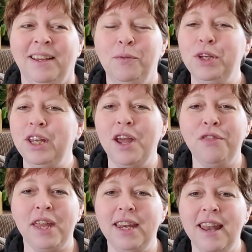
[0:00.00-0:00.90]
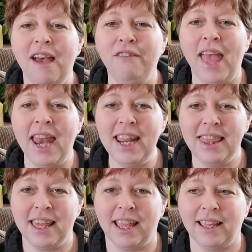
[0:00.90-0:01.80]
when they didn't have
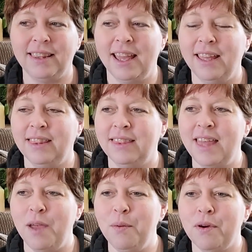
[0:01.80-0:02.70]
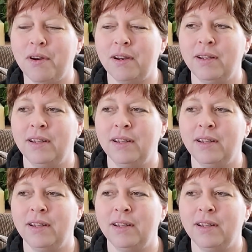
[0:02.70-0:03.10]
anything. They were